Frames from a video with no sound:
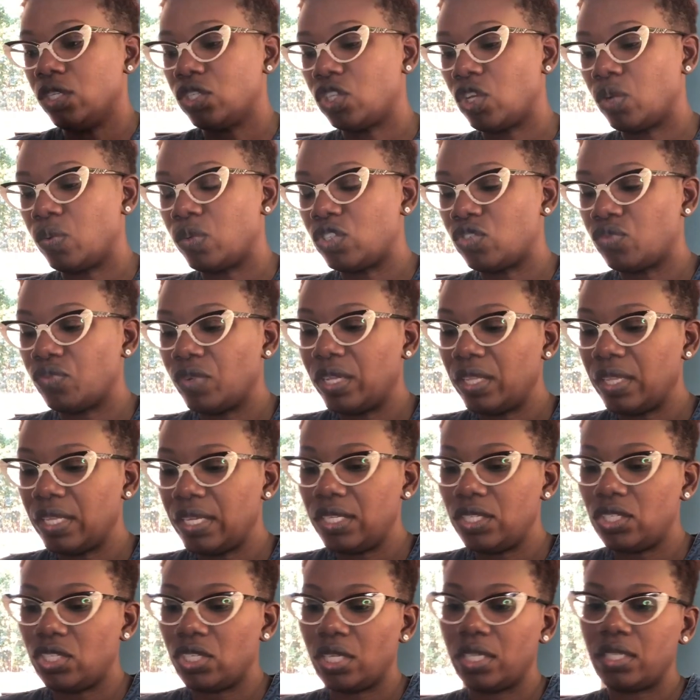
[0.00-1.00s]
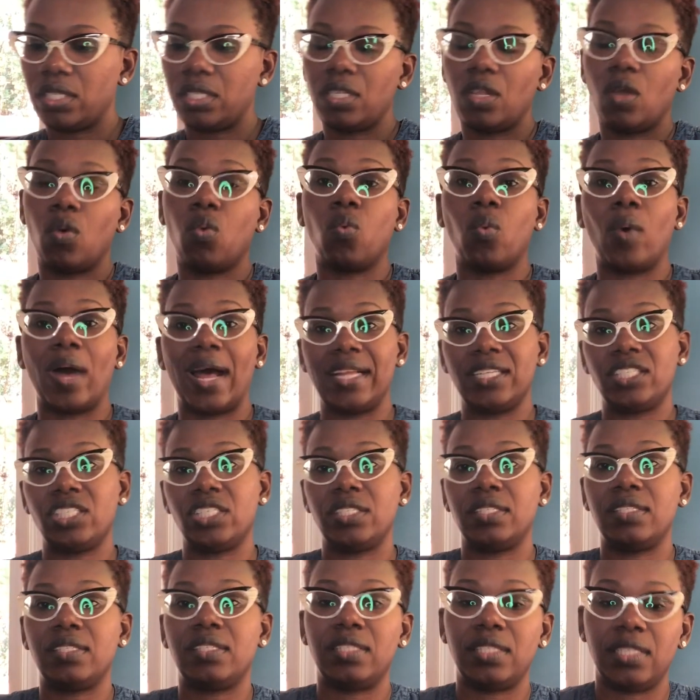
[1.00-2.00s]
So it's really just a watch
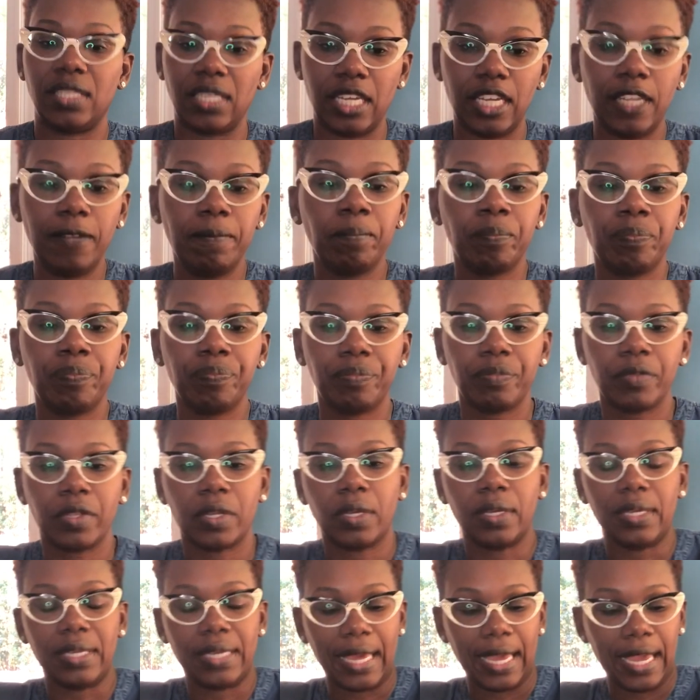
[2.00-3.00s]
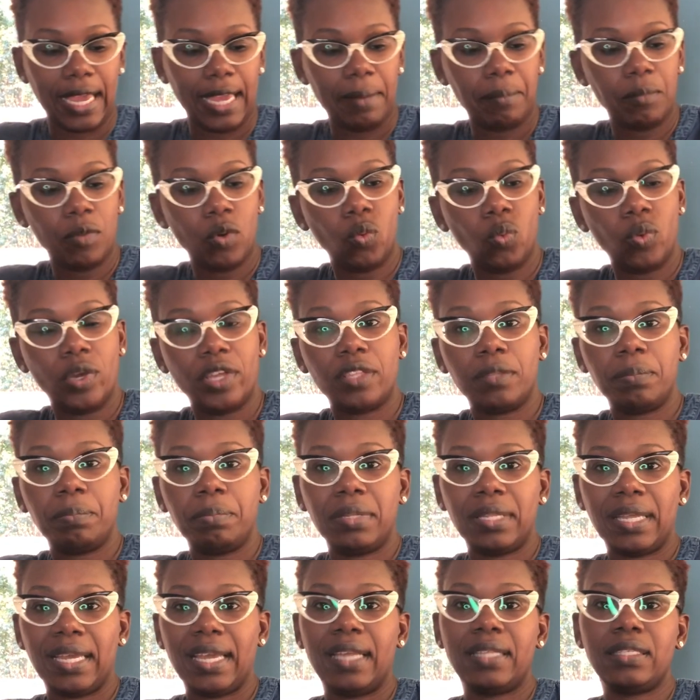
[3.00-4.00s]
and see game with
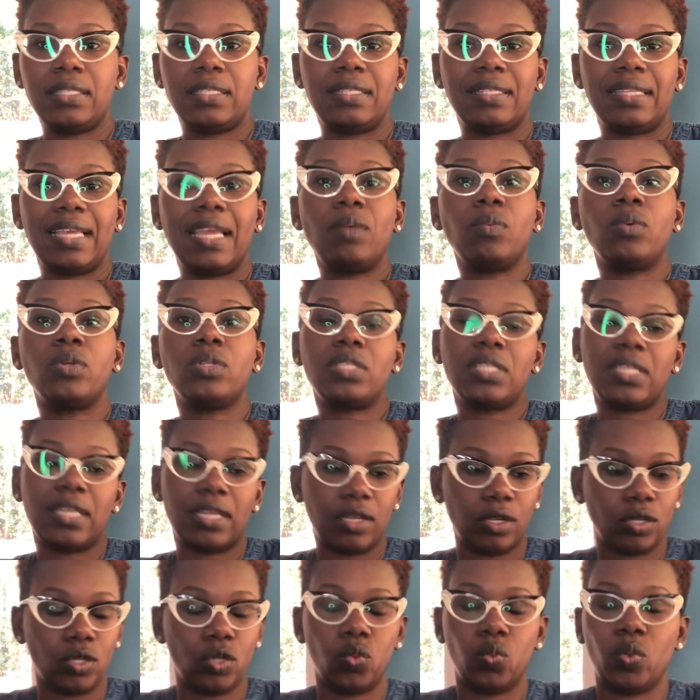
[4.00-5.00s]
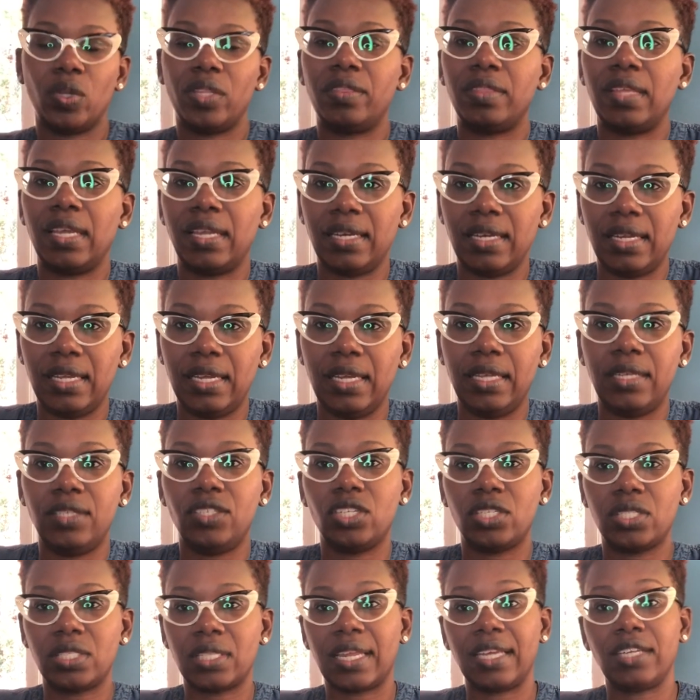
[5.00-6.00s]
plants. They will tell you what they need.
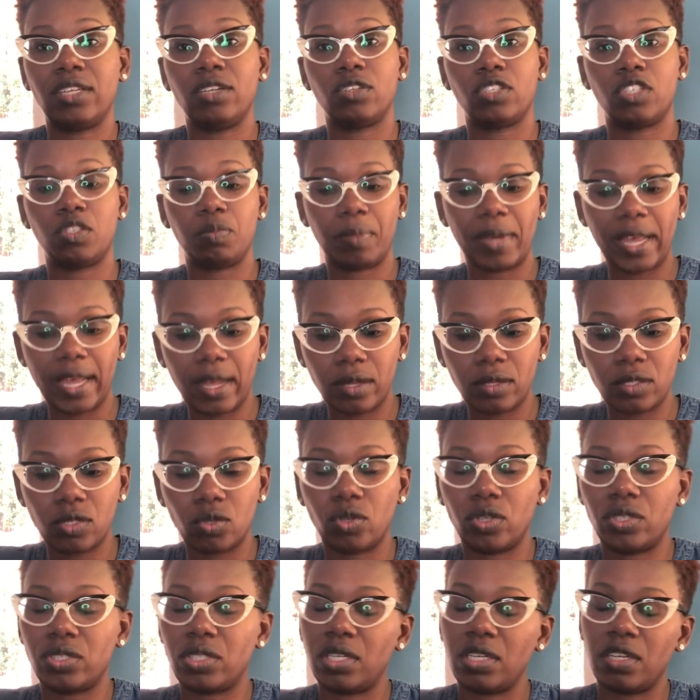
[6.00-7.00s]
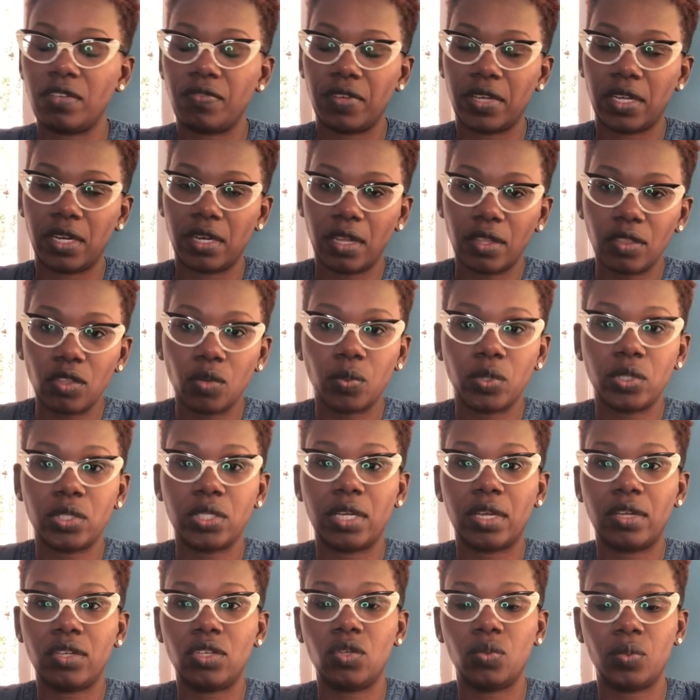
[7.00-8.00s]
Just like your spouse or your significant other will
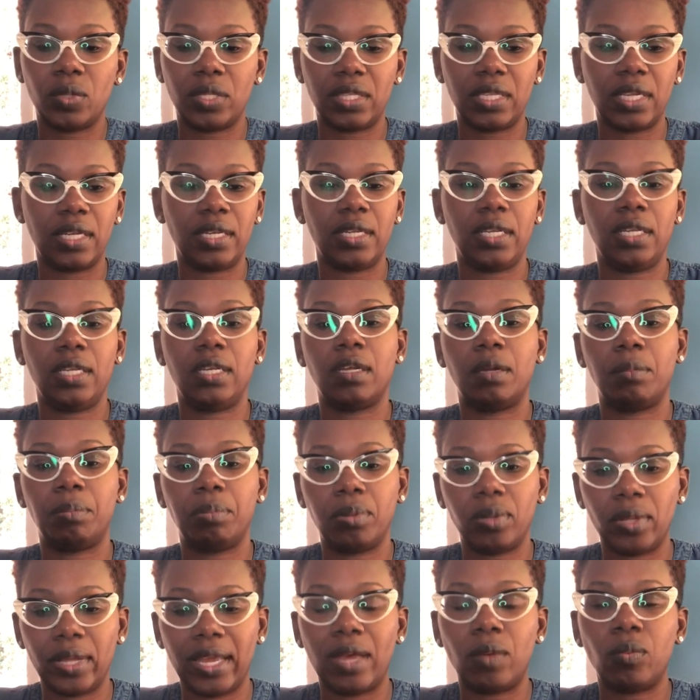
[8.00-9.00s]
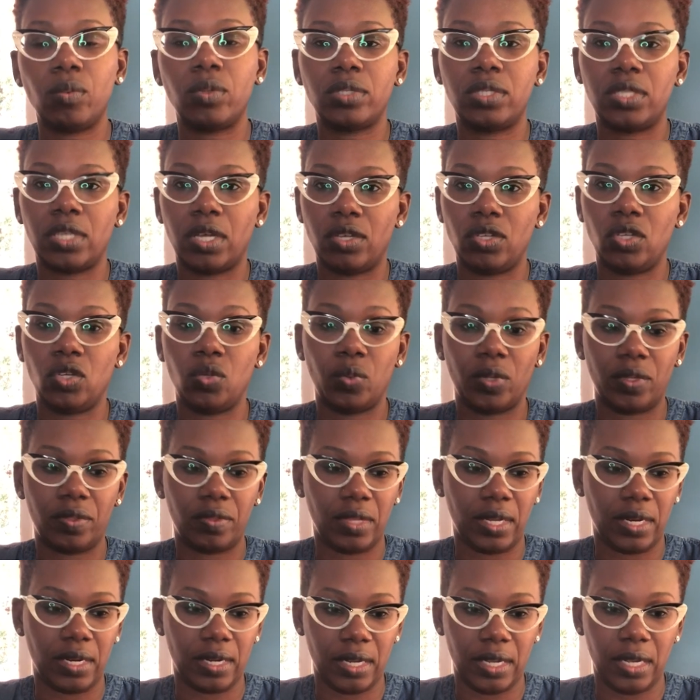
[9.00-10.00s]
tell you what they need, a plant will tell you what
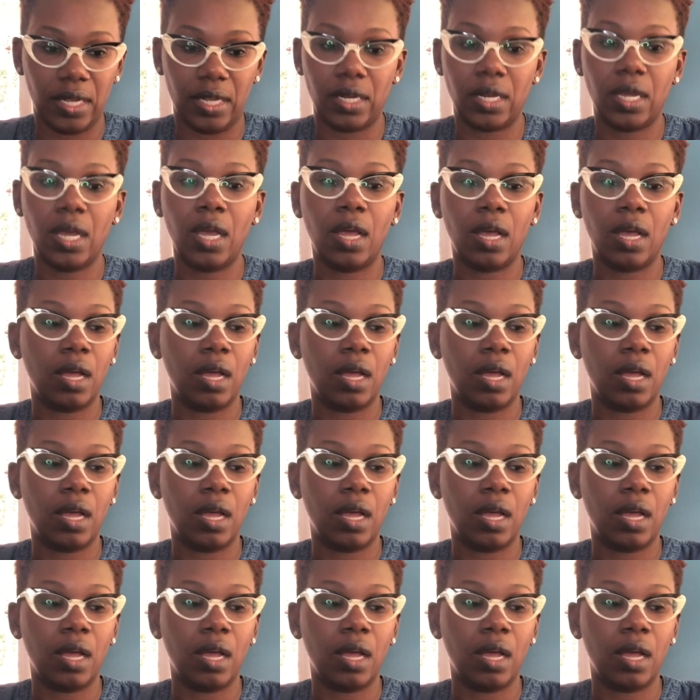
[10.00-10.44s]
they need.